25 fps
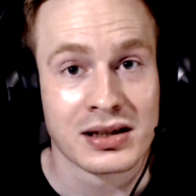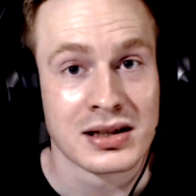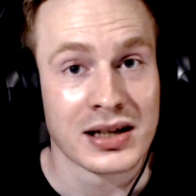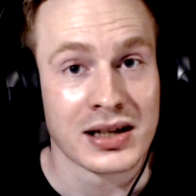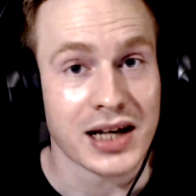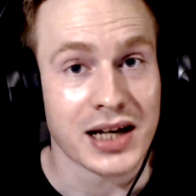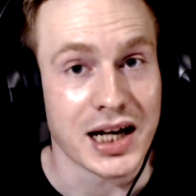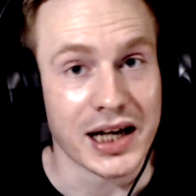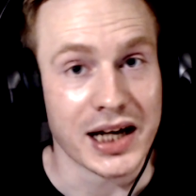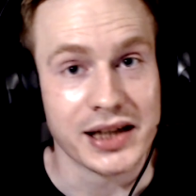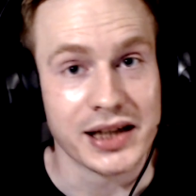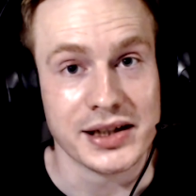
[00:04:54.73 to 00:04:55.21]

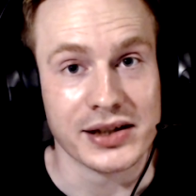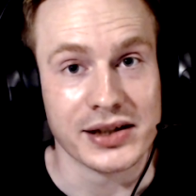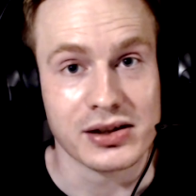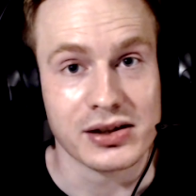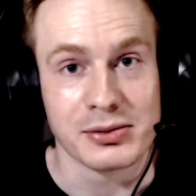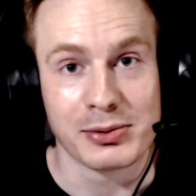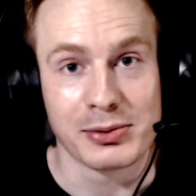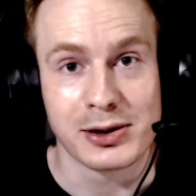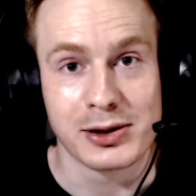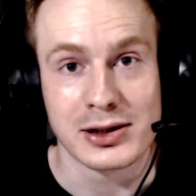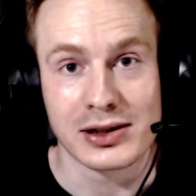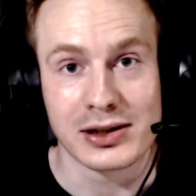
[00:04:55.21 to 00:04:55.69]
any
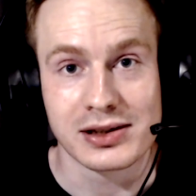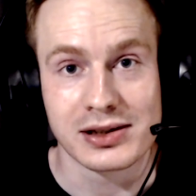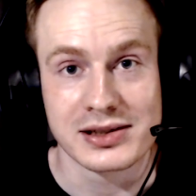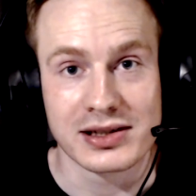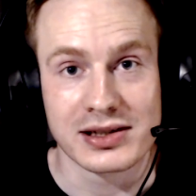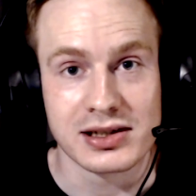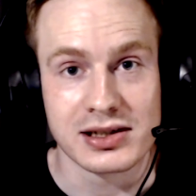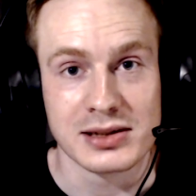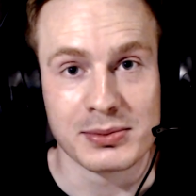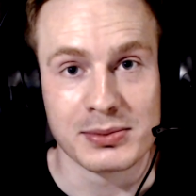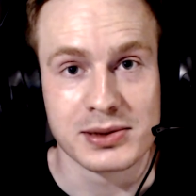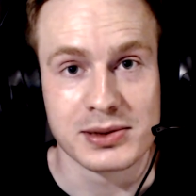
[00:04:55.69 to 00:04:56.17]
LPL
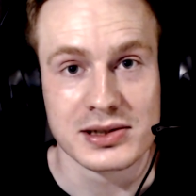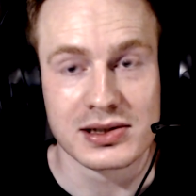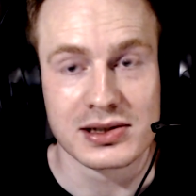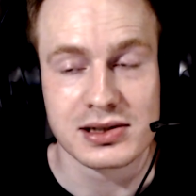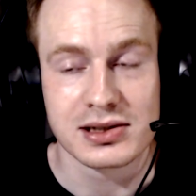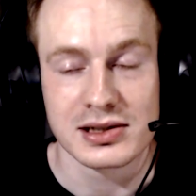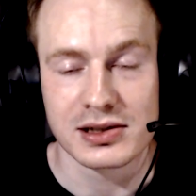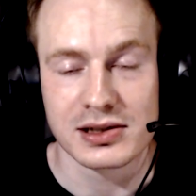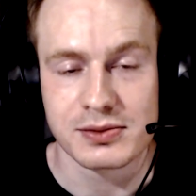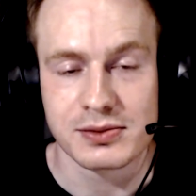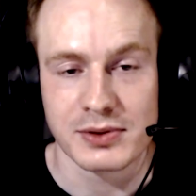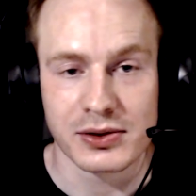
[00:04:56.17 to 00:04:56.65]
team is
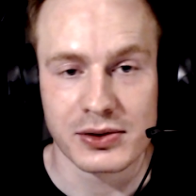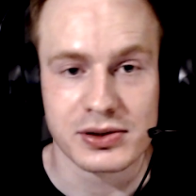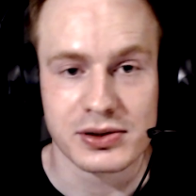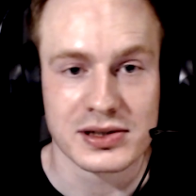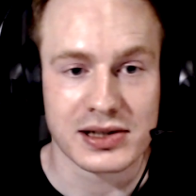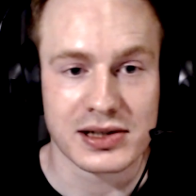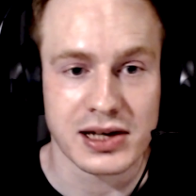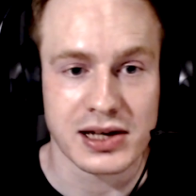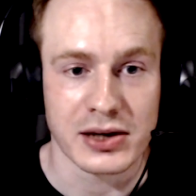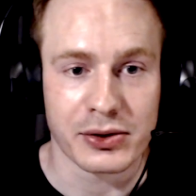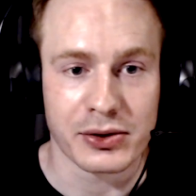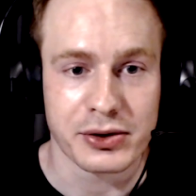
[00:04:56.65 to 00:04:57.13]
very
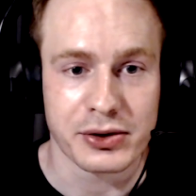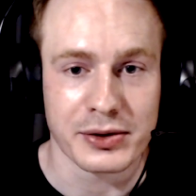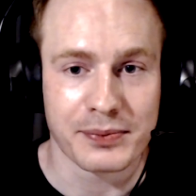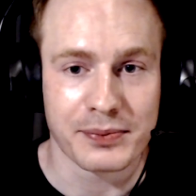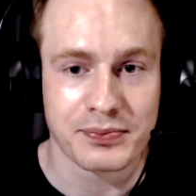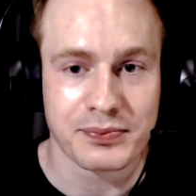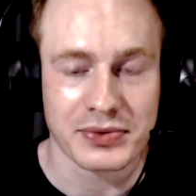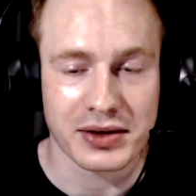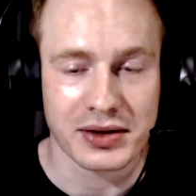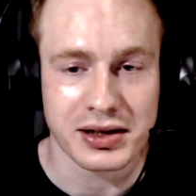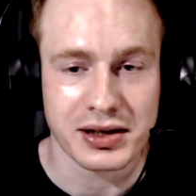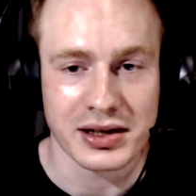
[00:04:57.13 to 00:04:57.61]
scary
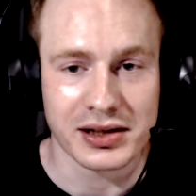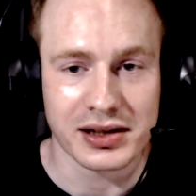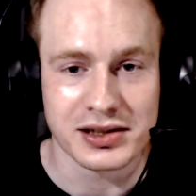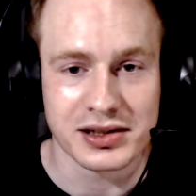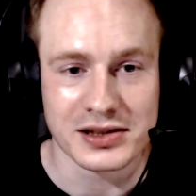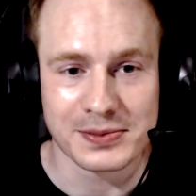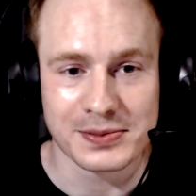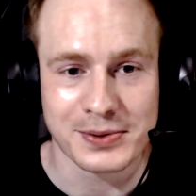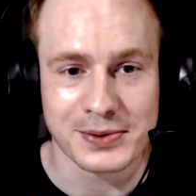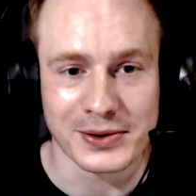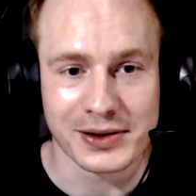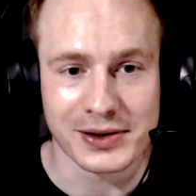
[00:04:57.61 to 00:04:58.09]
at this
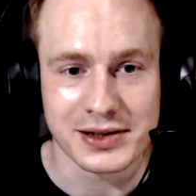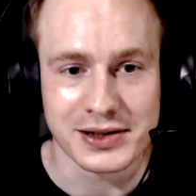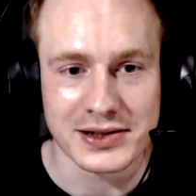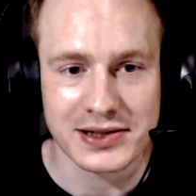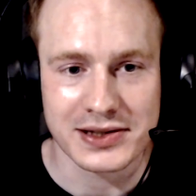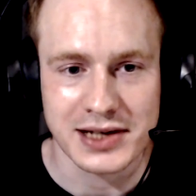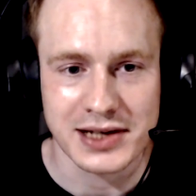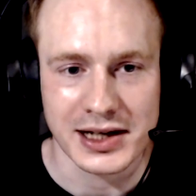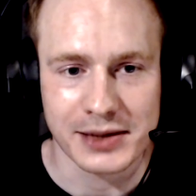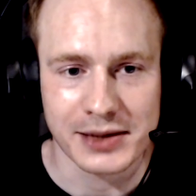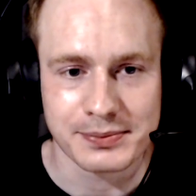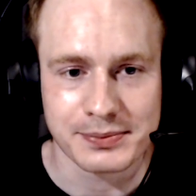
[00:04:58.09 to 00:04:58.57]
point in
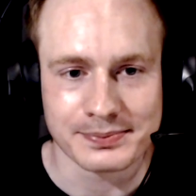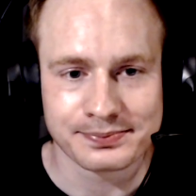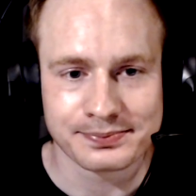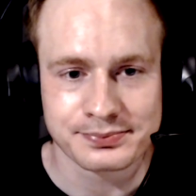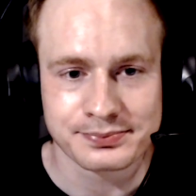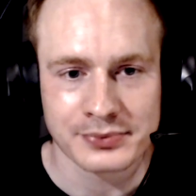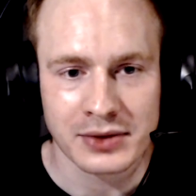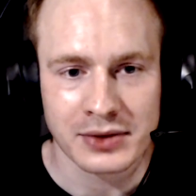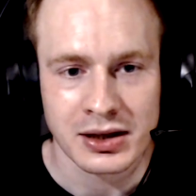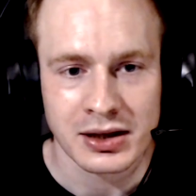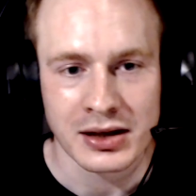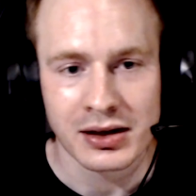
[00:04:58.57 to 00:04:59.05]
time.
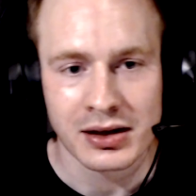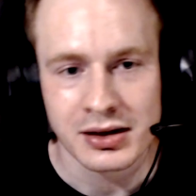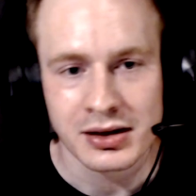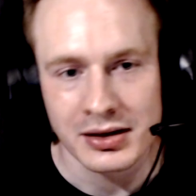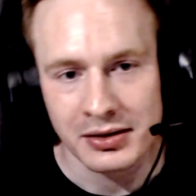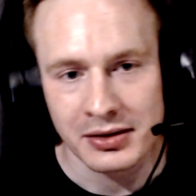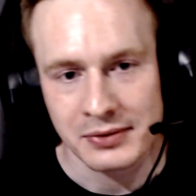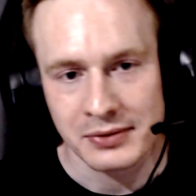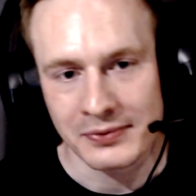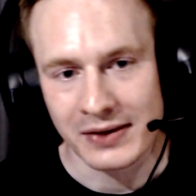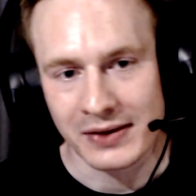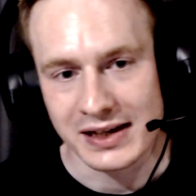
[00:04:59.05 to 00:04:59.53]

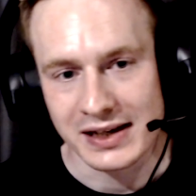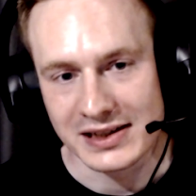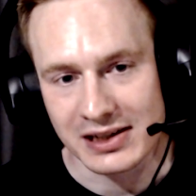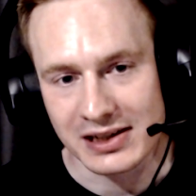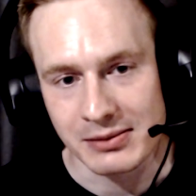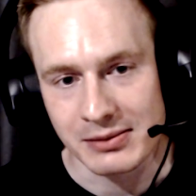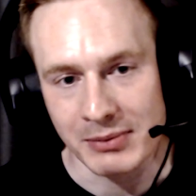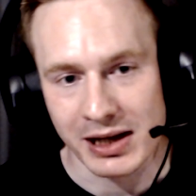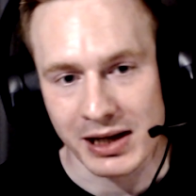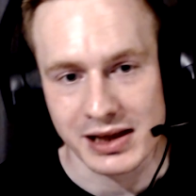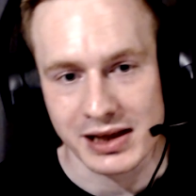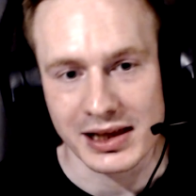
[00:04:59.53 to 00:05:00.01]
facing
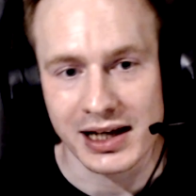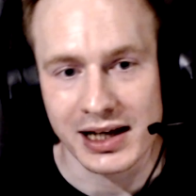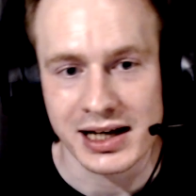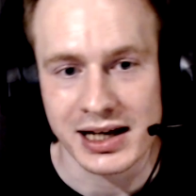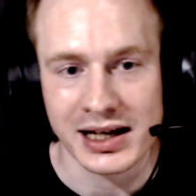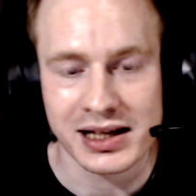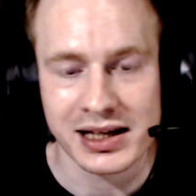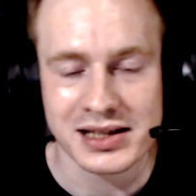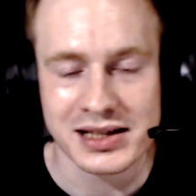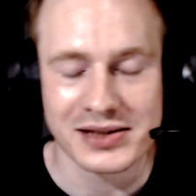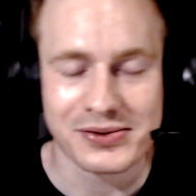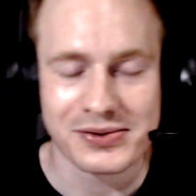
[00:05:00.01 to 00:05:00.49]
Mad
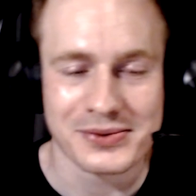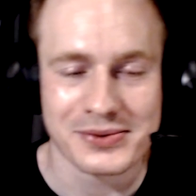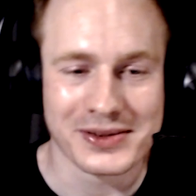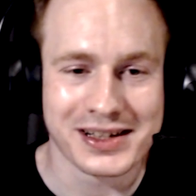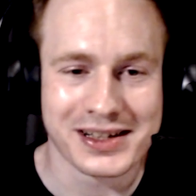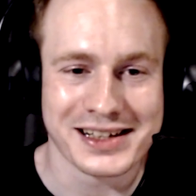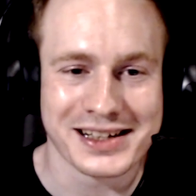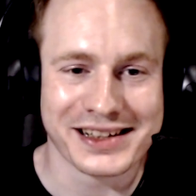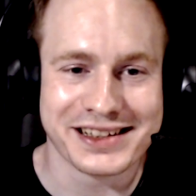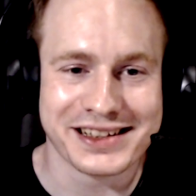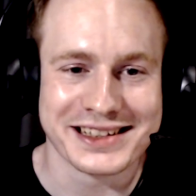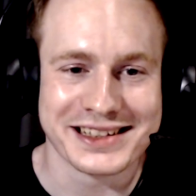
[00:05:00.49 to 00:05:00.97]
Lions from the
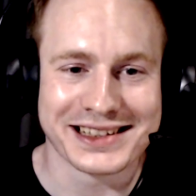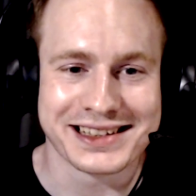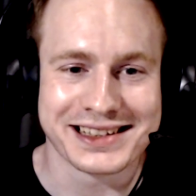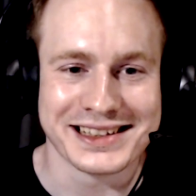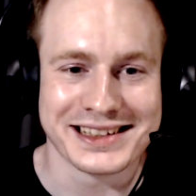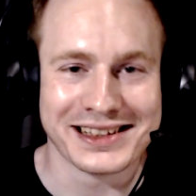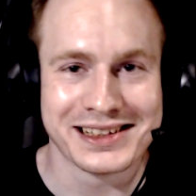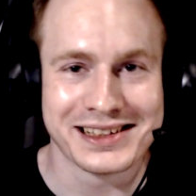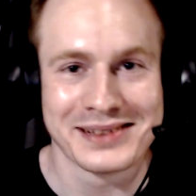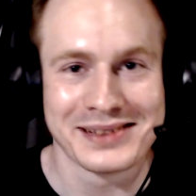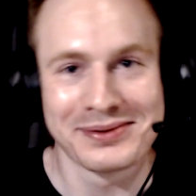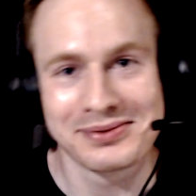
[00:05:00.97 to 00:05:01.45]

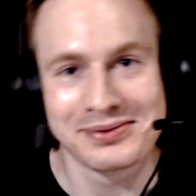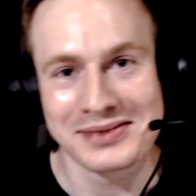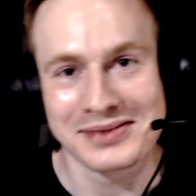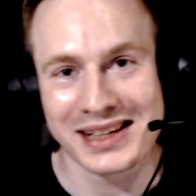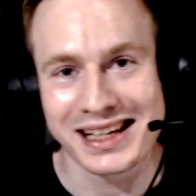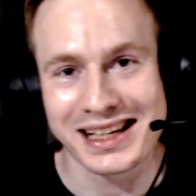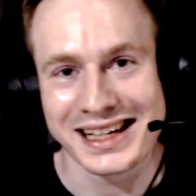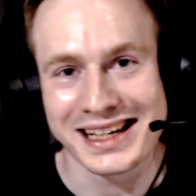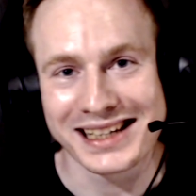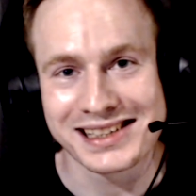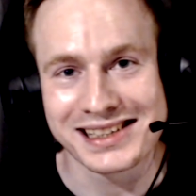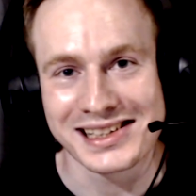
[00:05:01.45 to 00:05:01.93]
LEC.
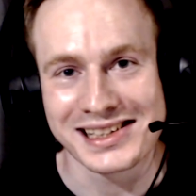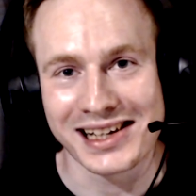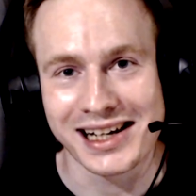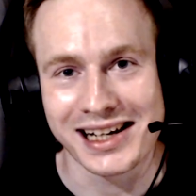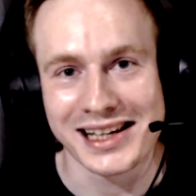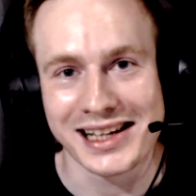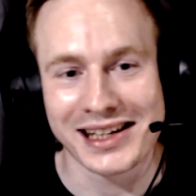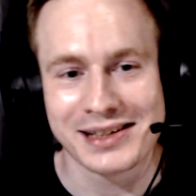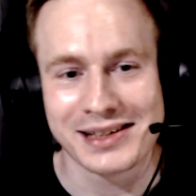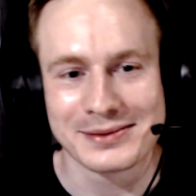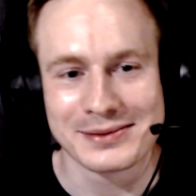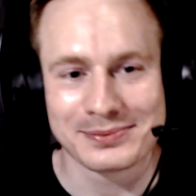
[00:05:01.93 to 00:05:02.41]

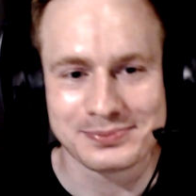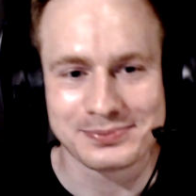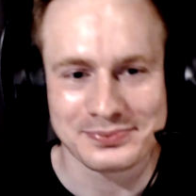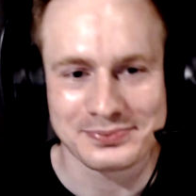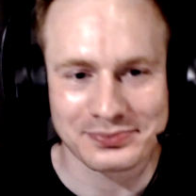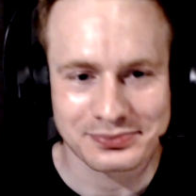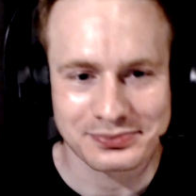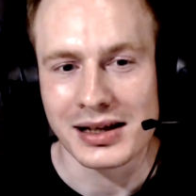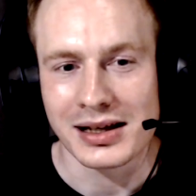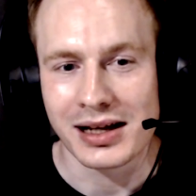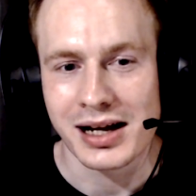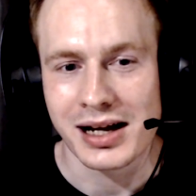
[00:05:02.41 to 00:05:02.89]
Exciting.
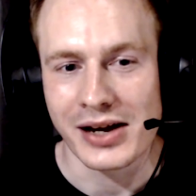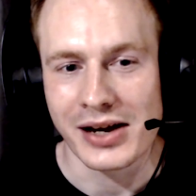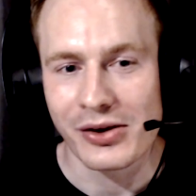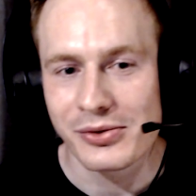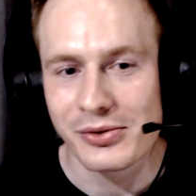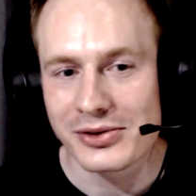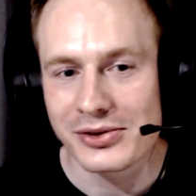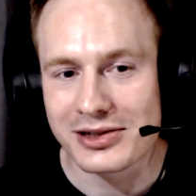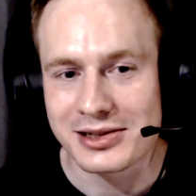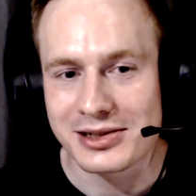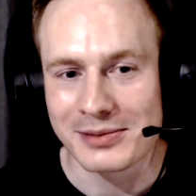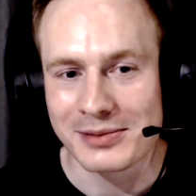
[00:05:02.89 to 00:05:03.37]
I
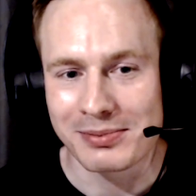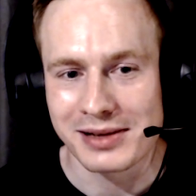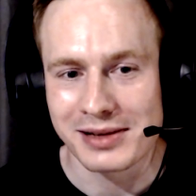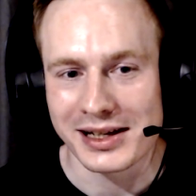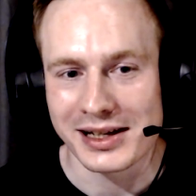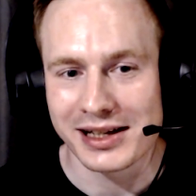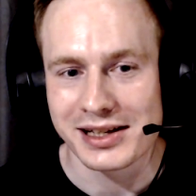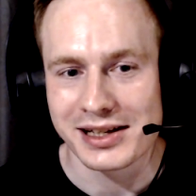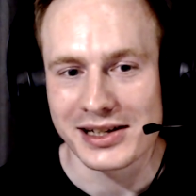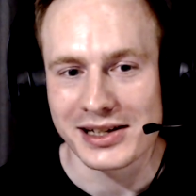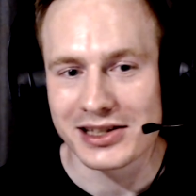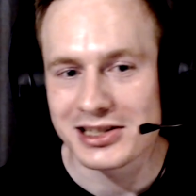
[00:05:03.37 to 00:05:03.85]
obviously played
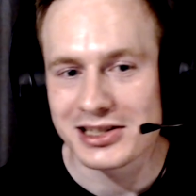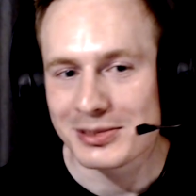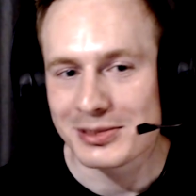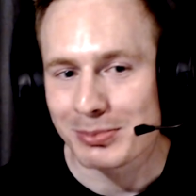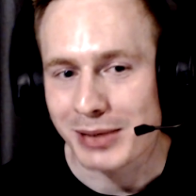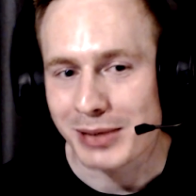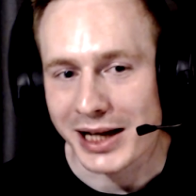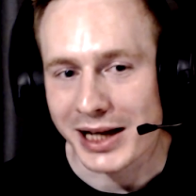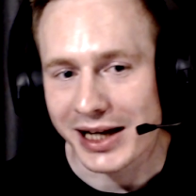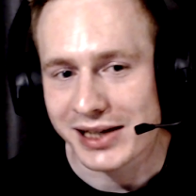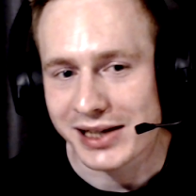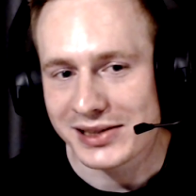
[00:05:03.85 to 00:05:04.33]
against
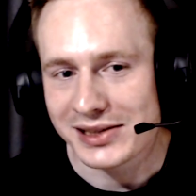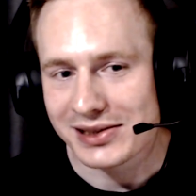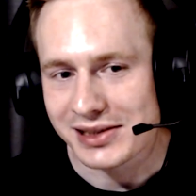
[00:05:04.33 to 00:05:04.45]
Splice